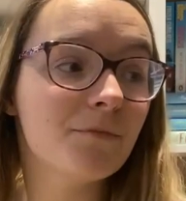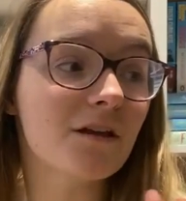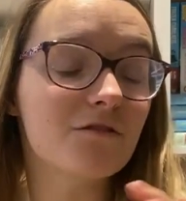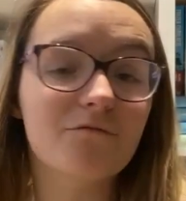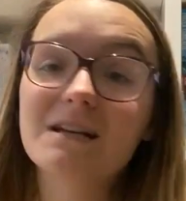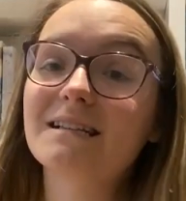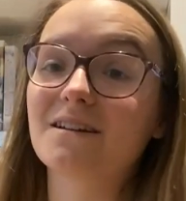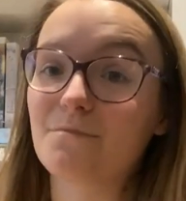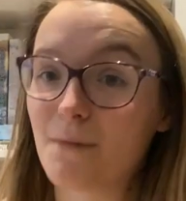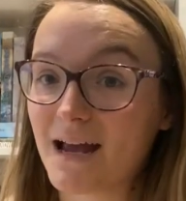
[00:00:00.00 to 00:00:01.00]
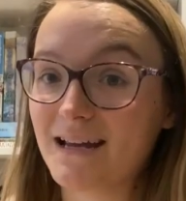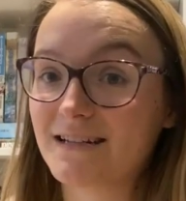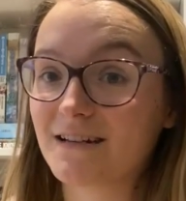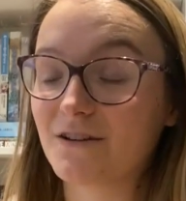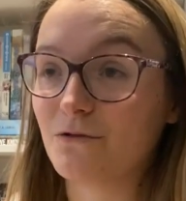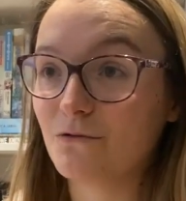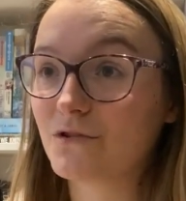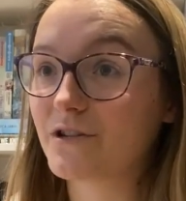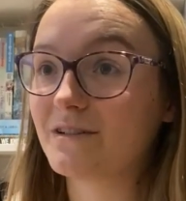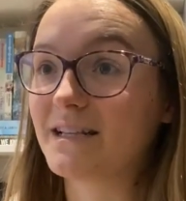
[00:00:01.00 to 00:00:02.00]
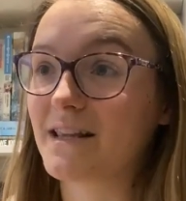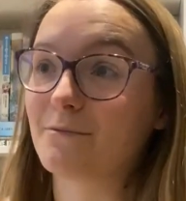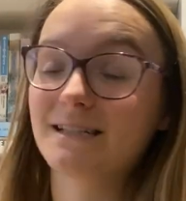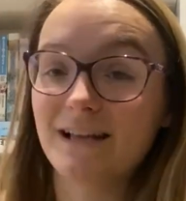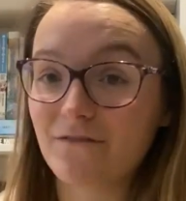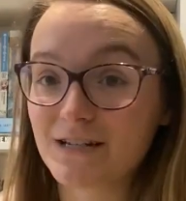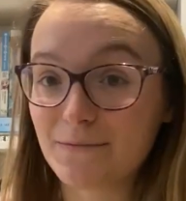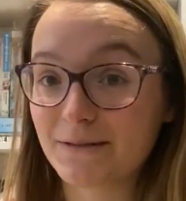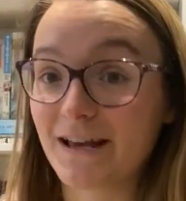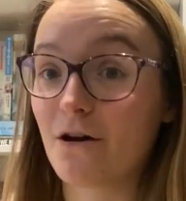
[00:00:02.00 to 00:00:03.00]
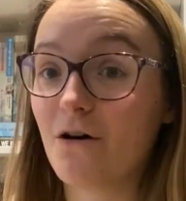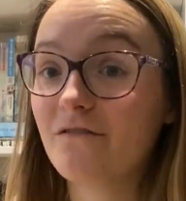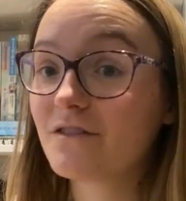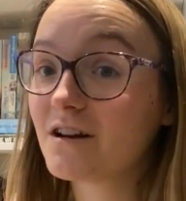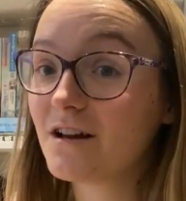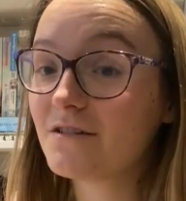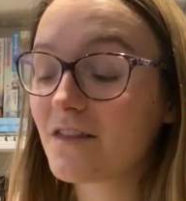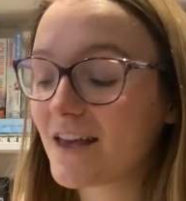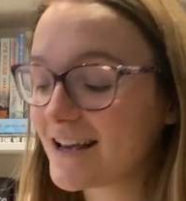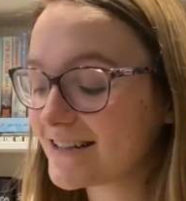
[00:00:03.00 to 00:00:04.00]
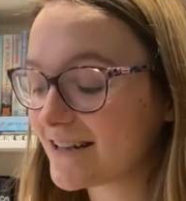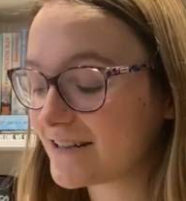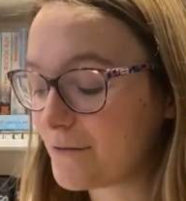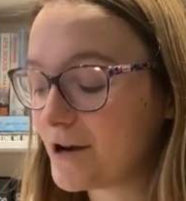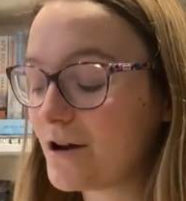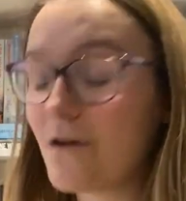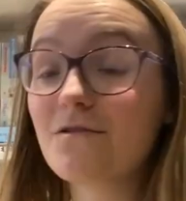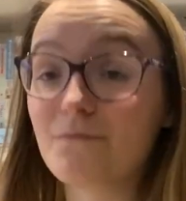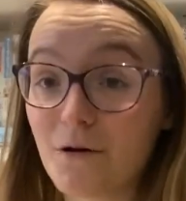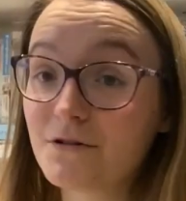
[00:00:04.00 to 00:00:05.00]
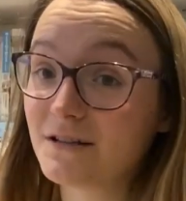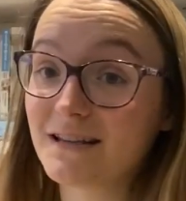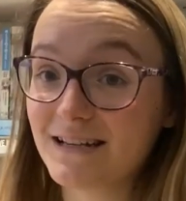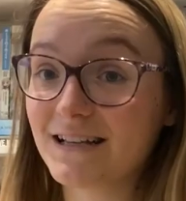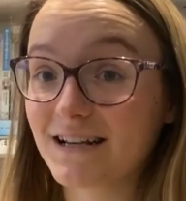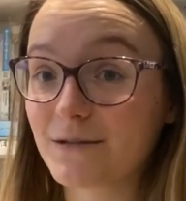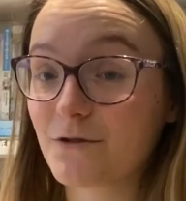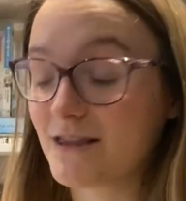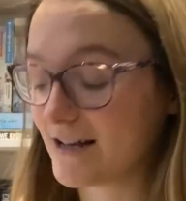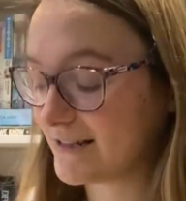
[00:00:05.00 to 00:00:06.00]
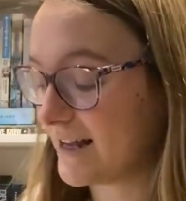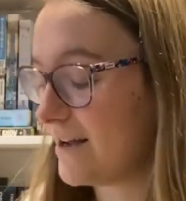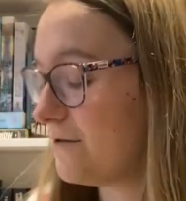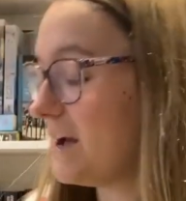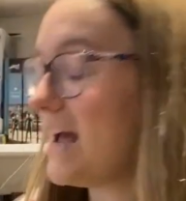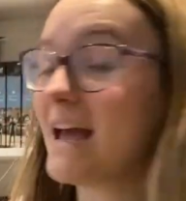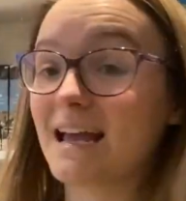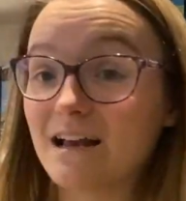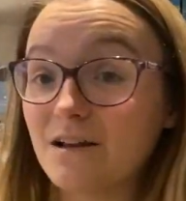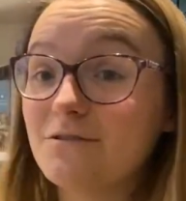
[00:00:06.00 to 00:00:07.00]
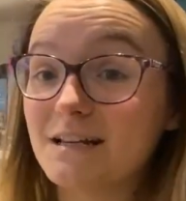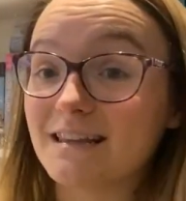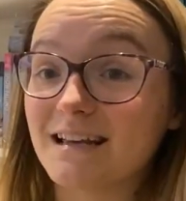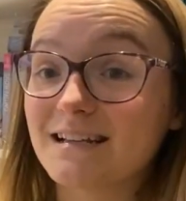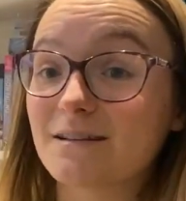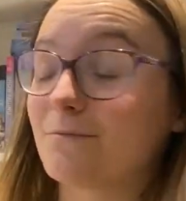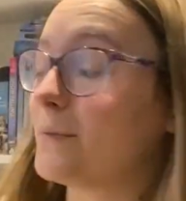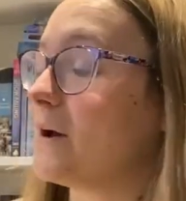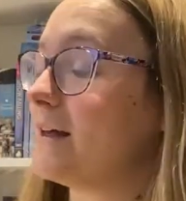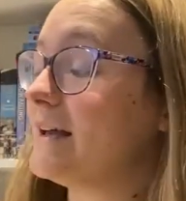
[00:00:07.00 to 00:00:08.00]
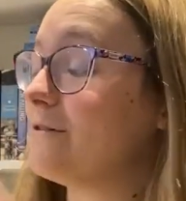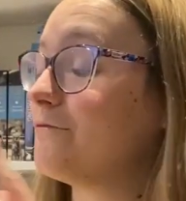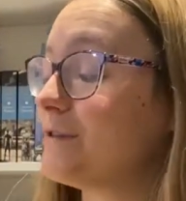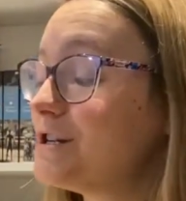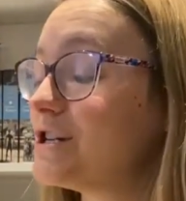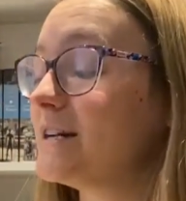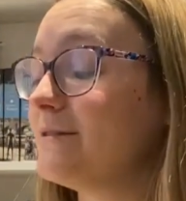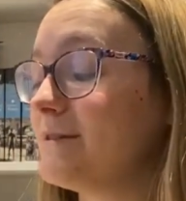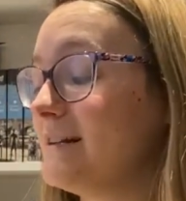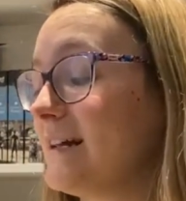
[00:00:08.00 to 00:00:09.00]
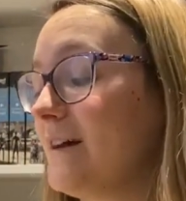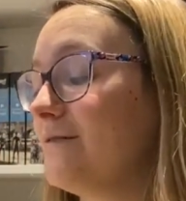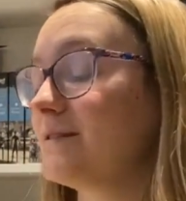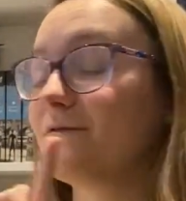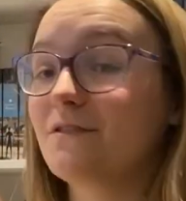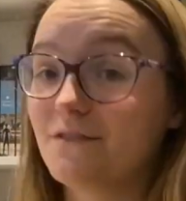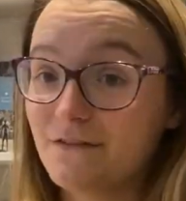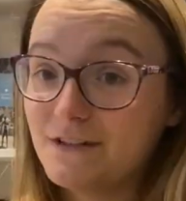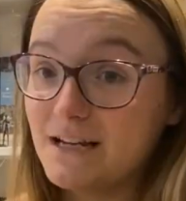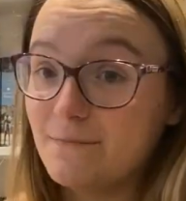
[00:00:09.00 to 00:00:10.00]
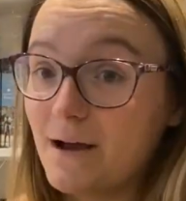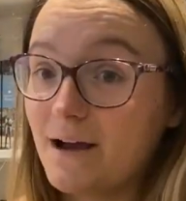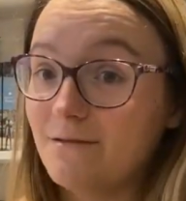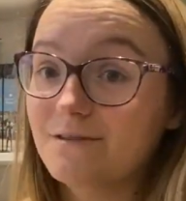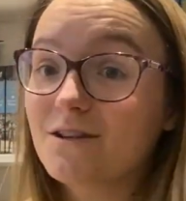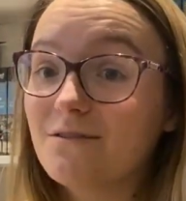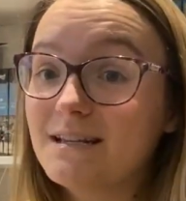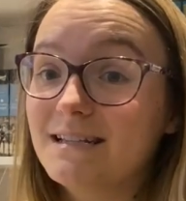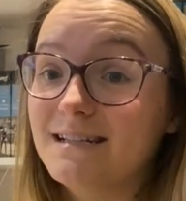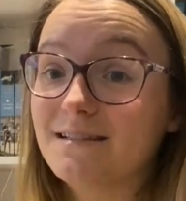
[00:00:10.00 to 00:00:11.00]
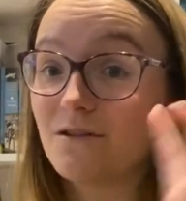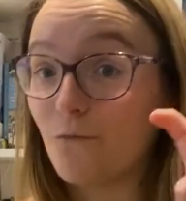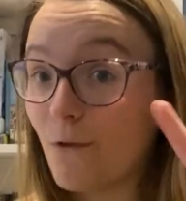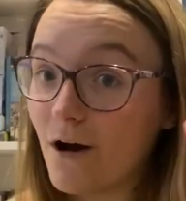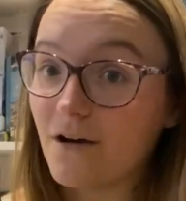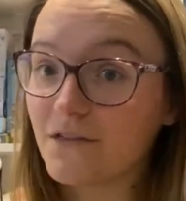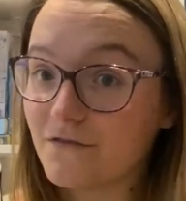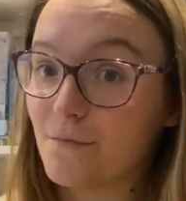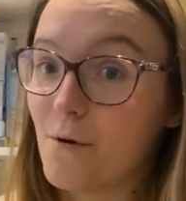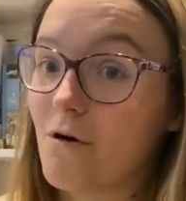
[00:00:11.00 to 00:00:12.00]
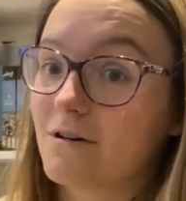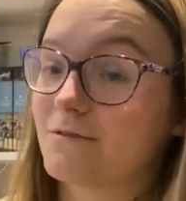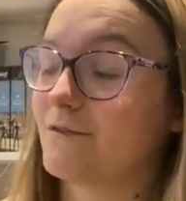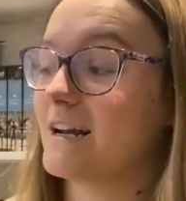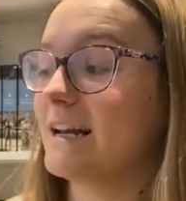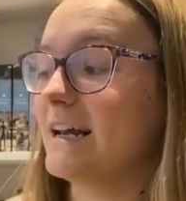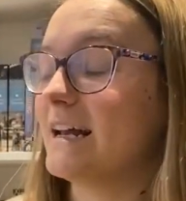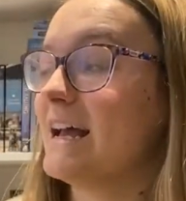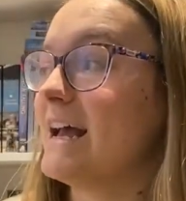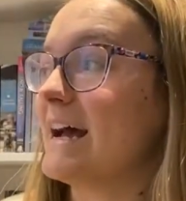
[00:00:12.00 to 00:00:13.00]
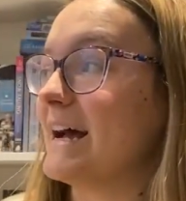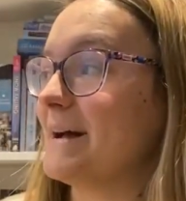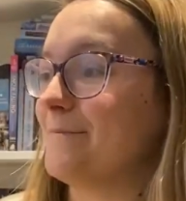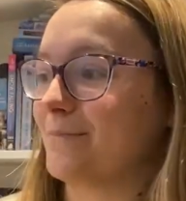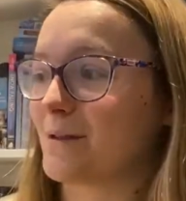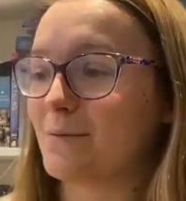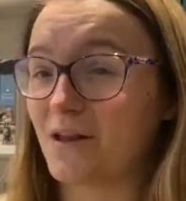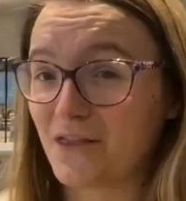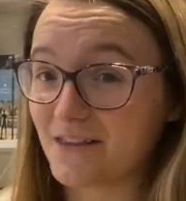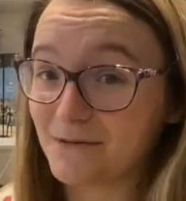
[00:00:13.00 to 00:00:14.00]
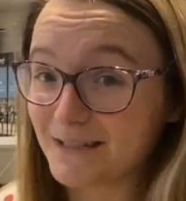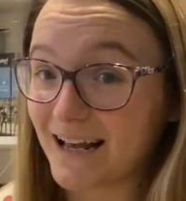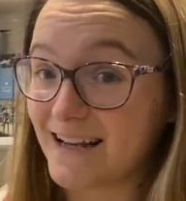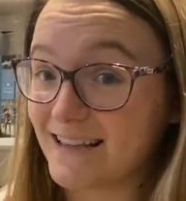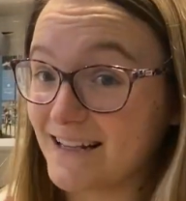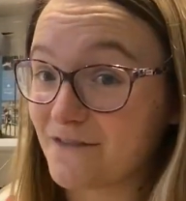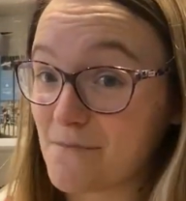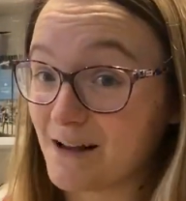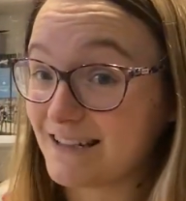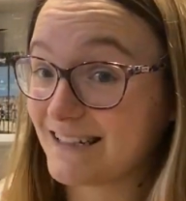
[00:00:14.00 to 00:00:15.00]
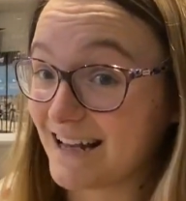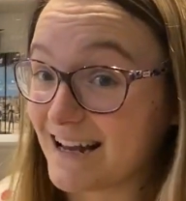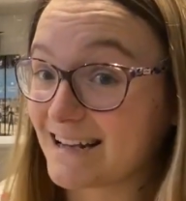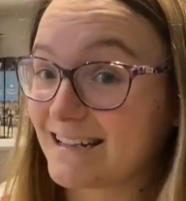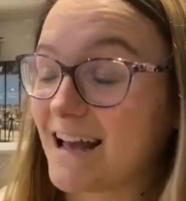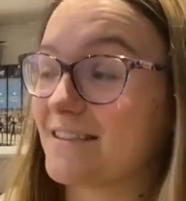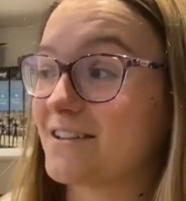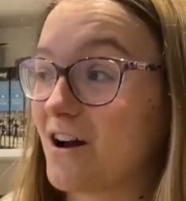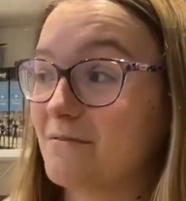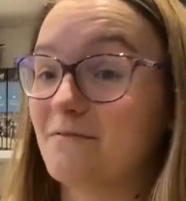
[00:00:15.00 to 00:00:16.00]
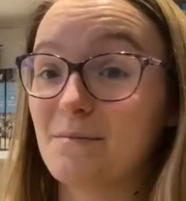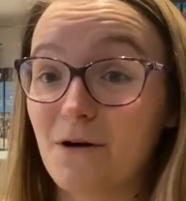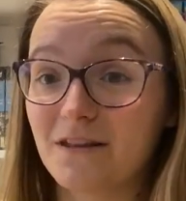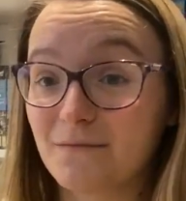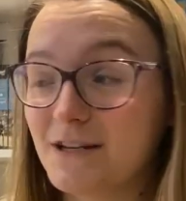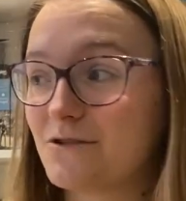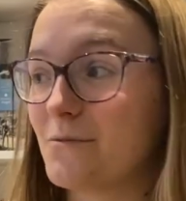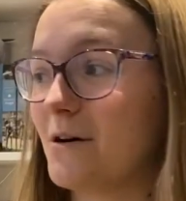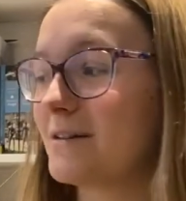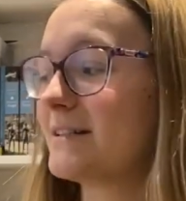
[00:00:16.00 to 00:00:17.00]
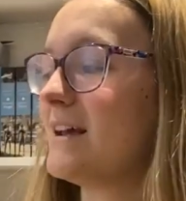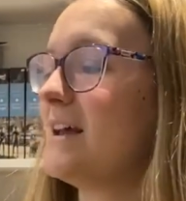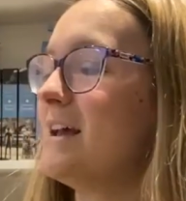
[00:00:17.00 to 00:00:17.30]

the reason I made an order is that there was 70% off on a load of things. So I know that most of these things were in that sale, including this, but it originally retails for £15. So this is the worth of the box, really. But I think they were selling these for about £6 at the time of me buying the mystery box.